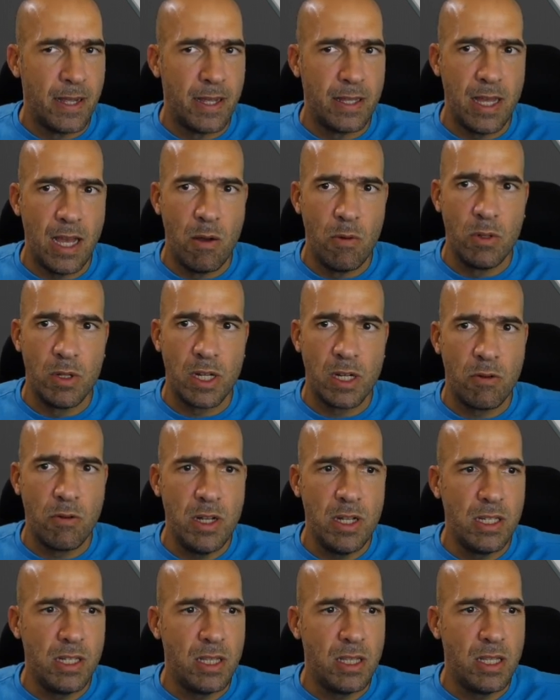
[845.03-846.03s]
and I will
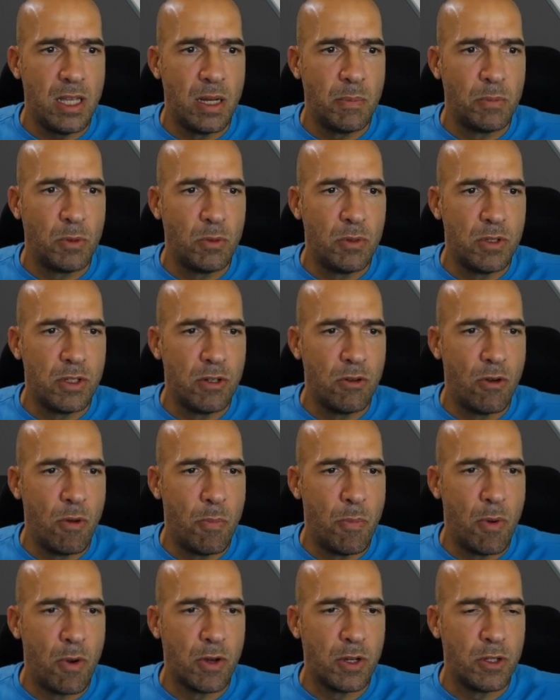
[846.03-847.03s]
increase it up to
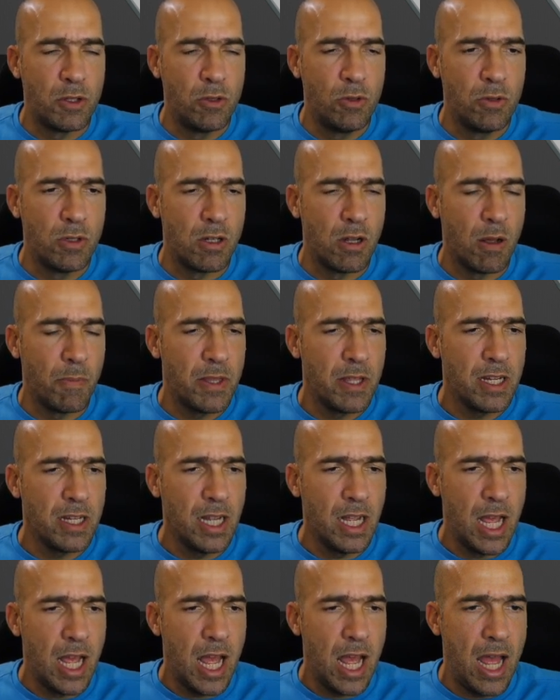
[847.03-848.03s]
0.2
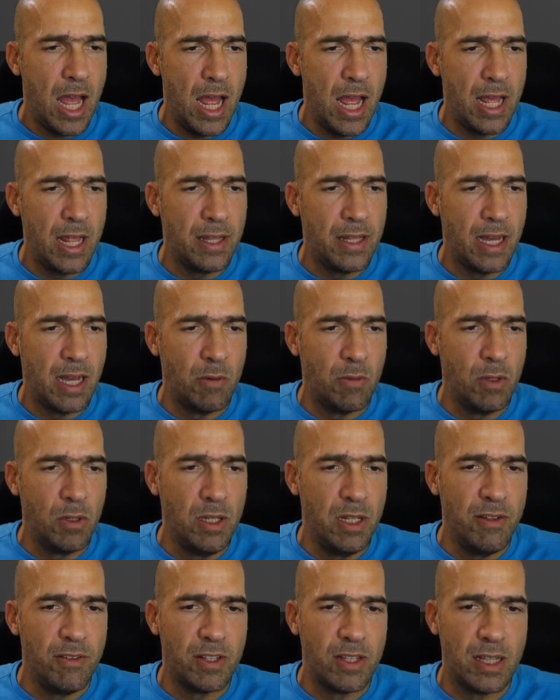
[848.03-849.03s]
something, and I
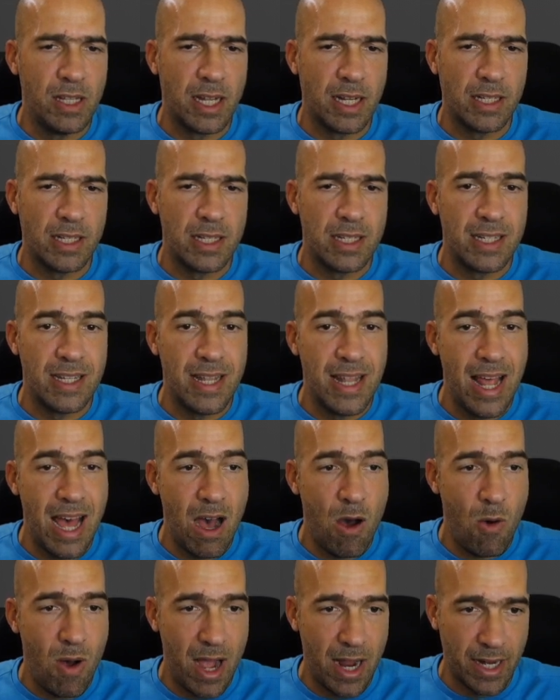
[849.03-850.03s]
will leave it like this.
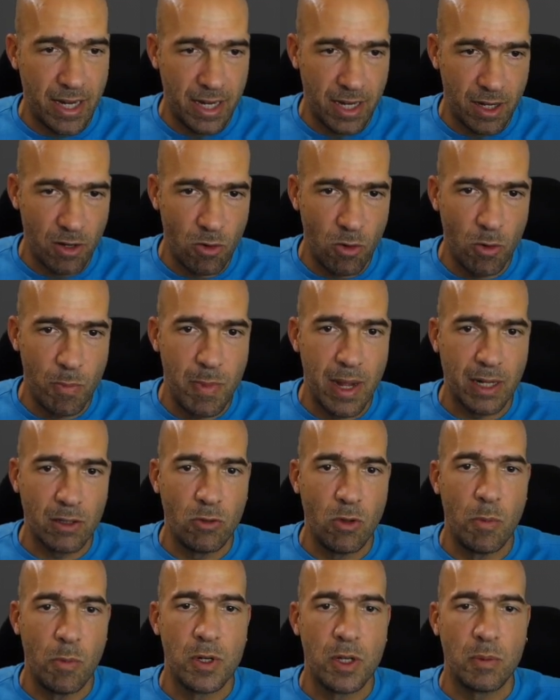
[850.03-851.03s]
Now I can go
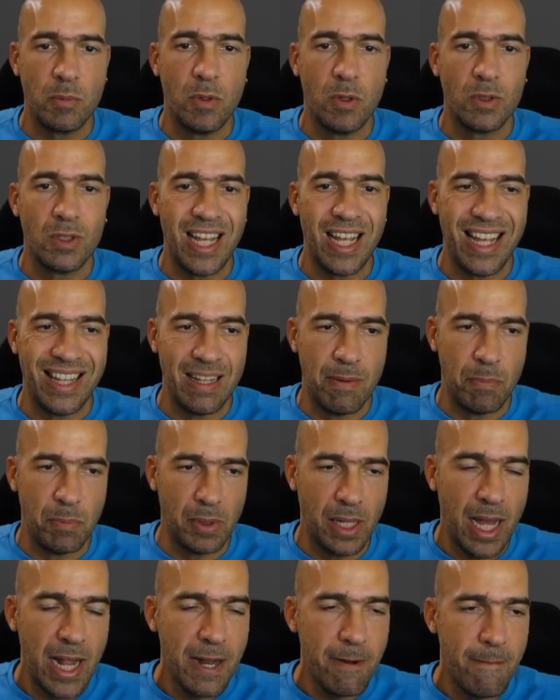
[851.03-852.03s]
back to object mode and
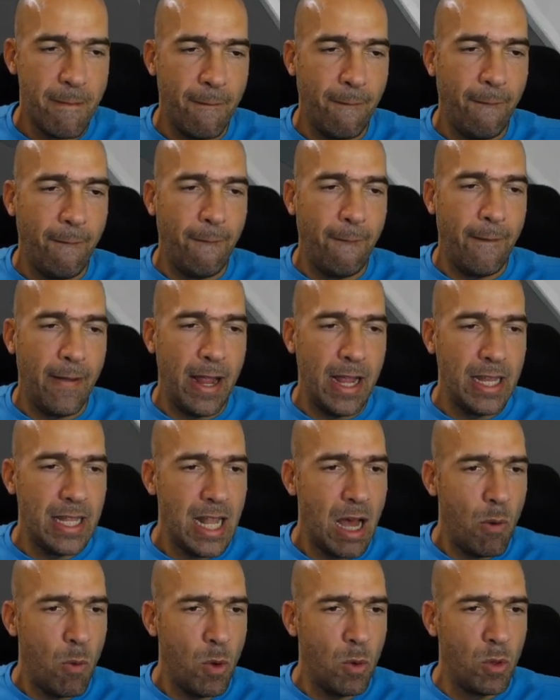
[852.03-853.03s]
apply, and
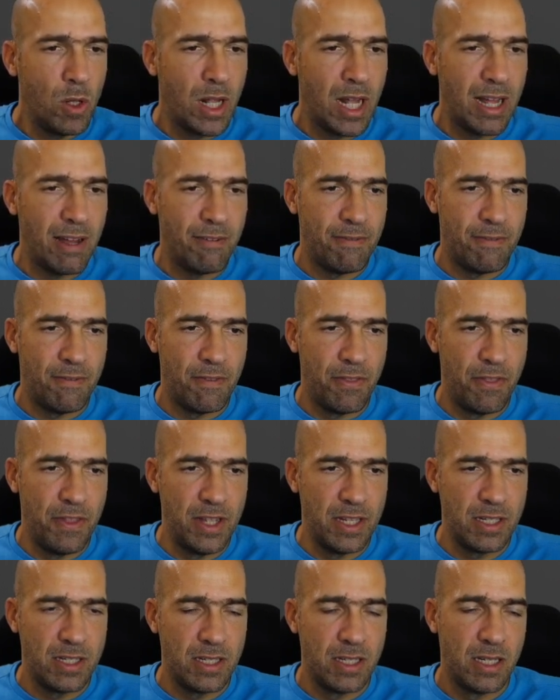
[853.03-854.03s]
now we will have
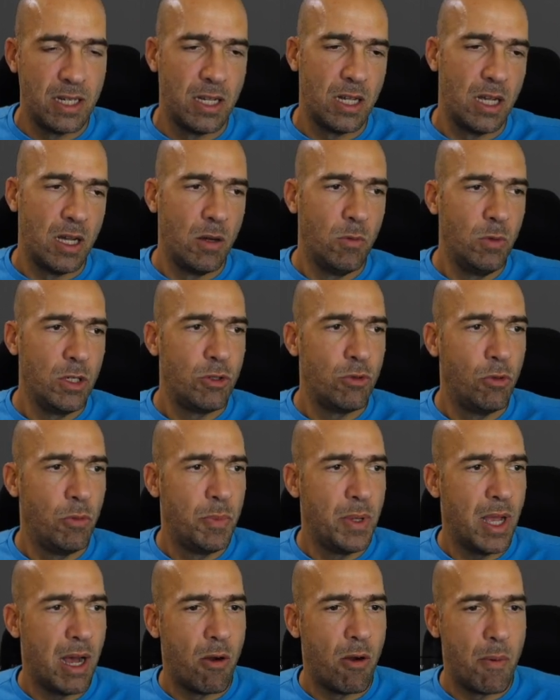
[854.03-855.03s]
this, which will
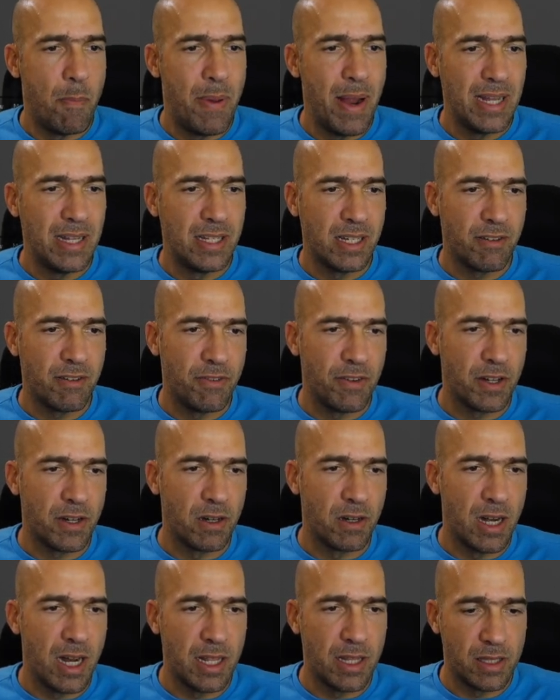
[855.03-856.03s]
be our basic
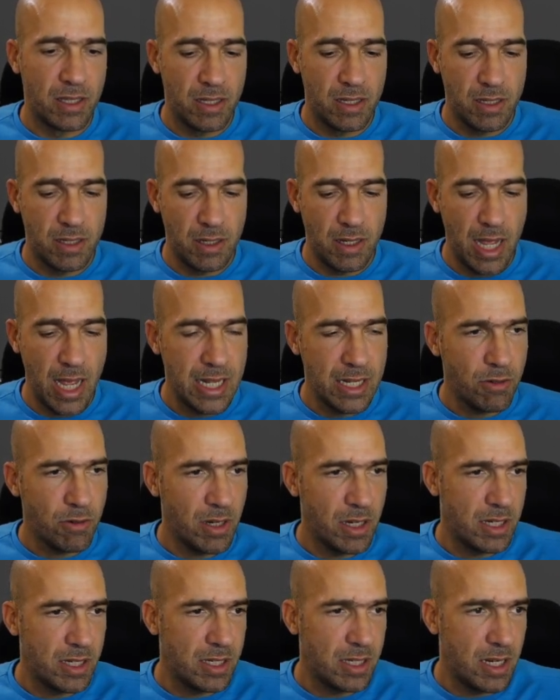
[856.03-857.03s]
finger. And as
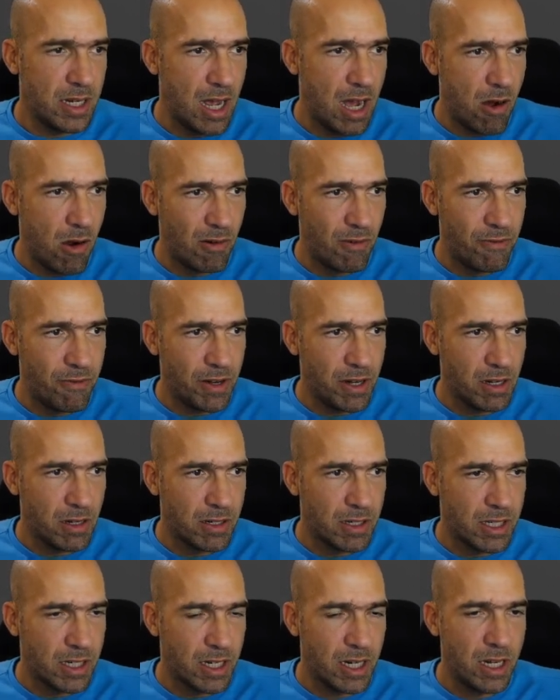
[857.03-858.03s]
you can see, our
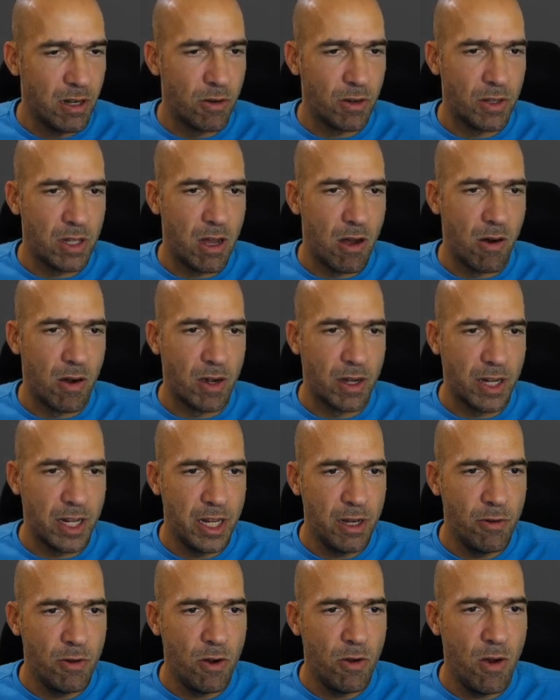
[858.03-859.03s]
fingers here on our
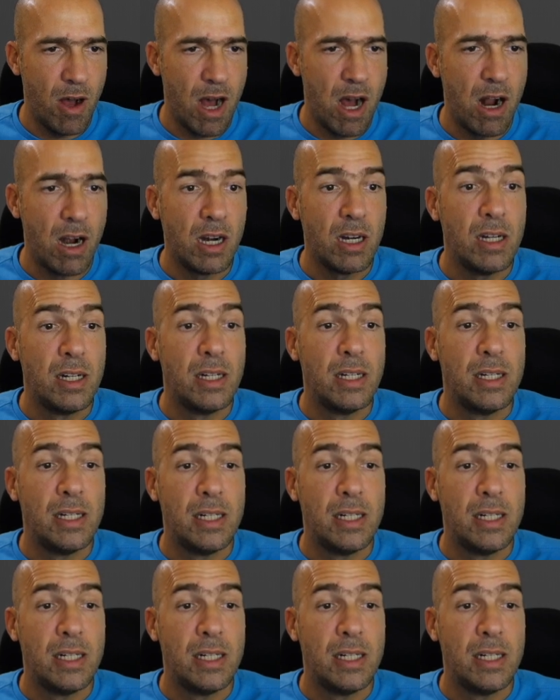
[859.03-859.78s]
hero are